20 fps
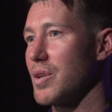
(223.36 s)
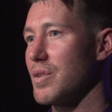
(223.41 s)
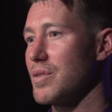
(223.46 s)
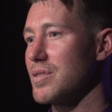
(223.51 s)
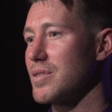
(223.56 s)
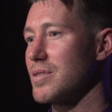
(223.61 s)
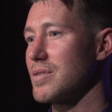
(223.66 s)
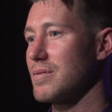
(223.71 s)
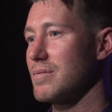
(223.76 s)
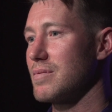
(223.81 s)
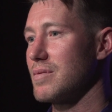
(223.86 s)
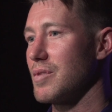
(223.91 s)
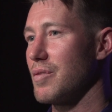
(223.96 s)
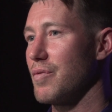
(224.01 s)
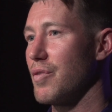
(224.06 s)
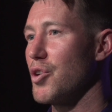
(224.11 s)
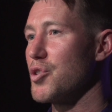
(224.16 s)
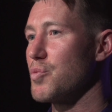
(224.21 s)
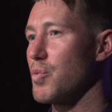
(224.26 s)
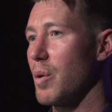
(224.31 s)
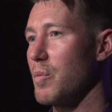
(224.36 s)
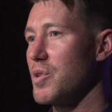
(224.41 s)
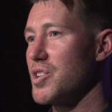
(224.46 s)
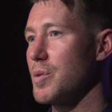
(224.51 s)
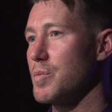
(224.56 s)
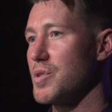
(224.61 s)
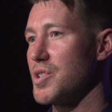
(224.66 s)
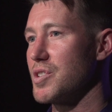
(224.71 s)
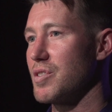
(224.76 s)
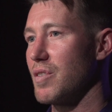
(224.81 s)
because the first
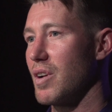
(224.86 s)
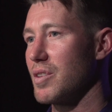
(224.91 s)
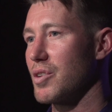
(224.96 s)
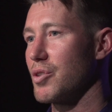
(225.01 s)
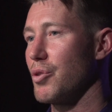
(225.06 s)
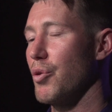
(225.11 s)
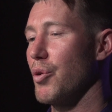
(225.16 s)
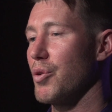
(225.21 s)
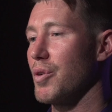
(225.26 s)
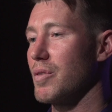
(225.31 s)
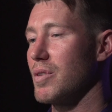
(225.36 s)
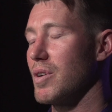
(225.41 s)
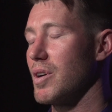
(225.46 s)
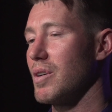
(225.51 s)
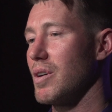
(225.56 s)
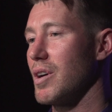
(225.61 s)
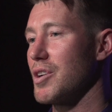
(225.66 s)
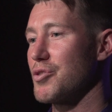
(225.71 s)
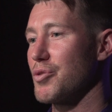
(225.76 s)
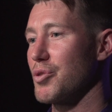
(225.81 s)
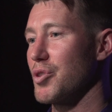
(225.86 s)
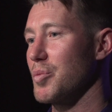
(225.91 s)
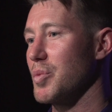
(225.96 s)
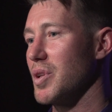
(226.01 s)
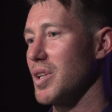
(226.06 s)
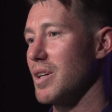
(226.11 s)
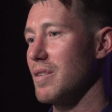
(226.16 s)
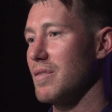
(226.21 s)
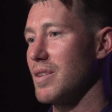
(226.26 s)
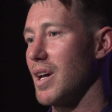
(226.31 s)
premiership's just around the corner, and I truly
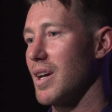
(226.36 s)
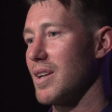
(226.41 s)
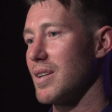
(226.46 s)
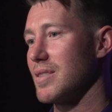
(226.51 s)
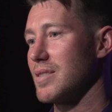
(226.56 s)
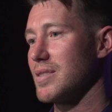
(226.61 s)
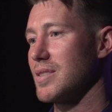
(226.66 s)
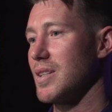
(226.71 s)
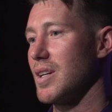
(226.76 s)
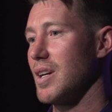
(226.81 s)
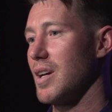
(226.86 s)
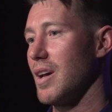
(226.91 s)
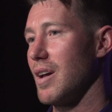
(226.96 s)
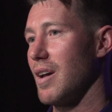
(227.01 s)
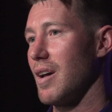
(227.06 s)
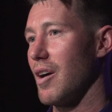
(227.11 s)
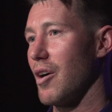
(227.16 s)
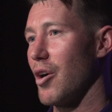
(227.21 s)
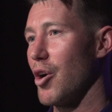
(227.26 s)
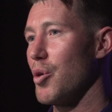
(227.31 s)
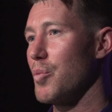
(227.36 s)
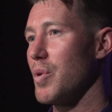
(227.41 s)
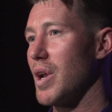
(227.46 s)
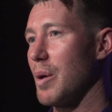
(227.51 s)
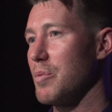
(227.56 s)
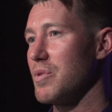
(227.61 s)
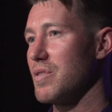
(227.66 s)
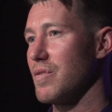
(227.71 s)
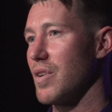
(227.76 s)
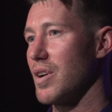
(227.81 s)
believe that. And I hope
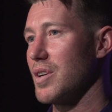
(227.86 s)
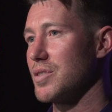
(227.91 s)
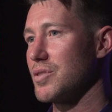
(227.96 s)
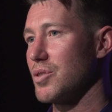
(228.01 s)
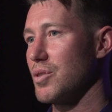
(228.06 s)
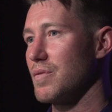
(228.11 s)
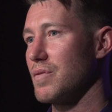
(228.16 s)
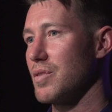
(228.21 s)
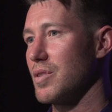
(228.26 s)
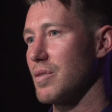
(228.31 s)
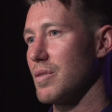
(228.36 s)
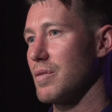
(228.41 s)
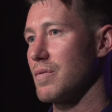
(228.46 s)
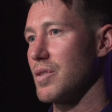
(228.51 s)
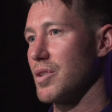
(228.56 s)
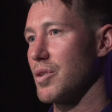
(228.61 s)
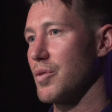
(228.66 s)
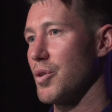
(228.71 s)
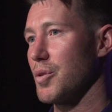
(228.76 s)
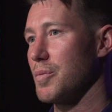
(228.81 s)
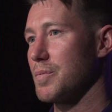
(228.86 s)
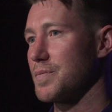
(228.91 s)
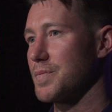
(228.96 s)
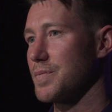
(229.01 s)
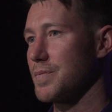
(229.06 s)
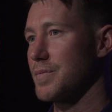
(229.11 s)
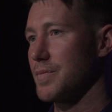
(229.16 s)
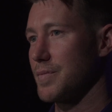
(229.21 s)
it happens very soon for the group.